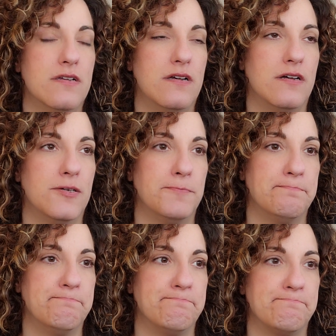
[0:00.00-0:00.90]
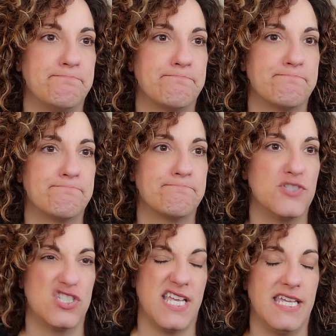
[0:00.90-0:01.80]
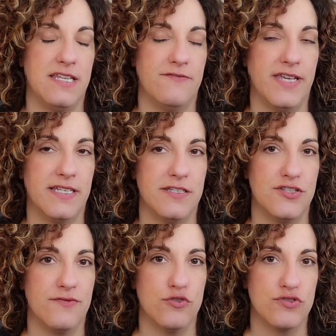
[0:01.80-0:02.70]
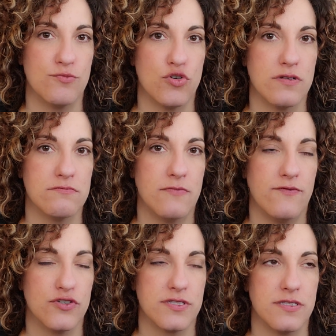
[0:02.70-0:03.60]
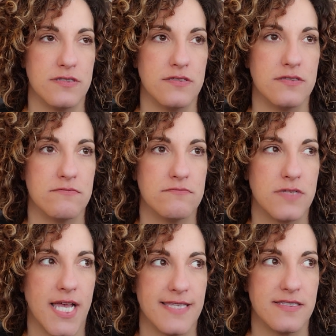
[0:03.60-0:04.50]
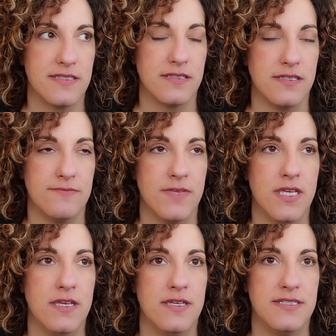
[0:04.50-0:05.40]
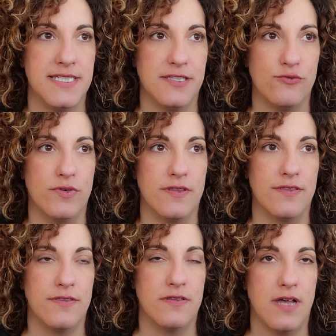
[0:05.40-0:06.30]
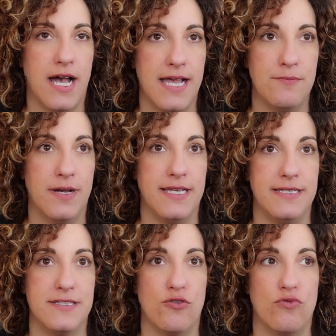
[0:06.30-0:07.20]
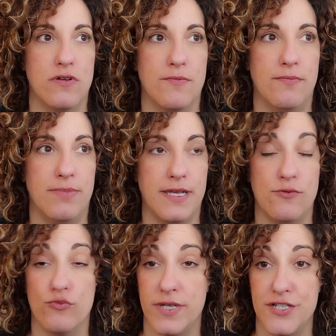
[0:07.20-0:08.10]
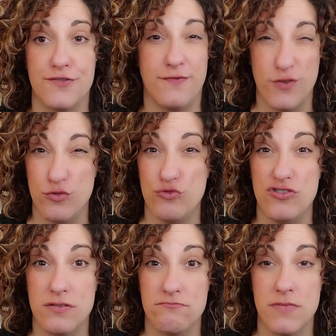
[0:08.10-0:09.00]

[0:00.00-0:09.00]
um, just taking advantage of those more versus constantly dealing with high bite or bite rich foods.